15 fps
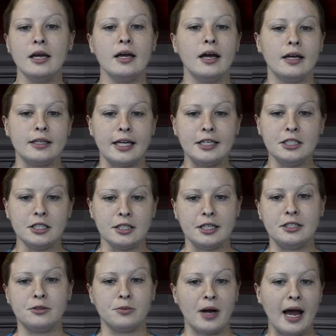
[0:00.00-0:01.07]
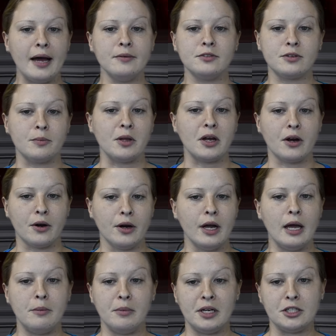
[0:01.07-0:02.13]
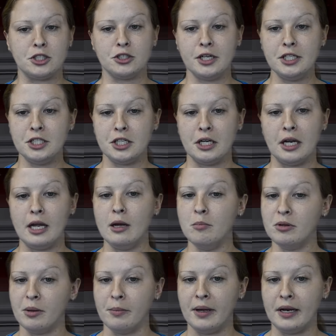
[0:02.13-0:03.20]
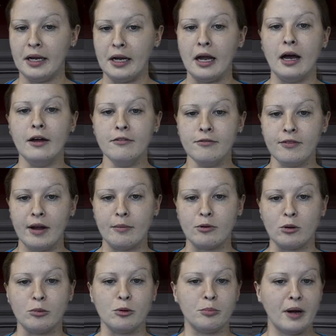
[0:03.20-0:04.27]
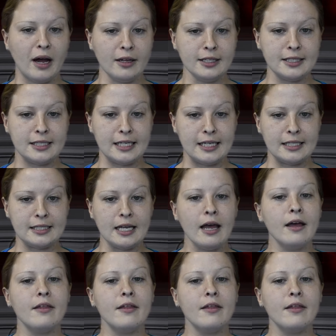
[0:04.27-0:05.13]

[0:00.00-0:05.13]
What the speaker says: allegedly derives from the current administration implementing unfavorable policies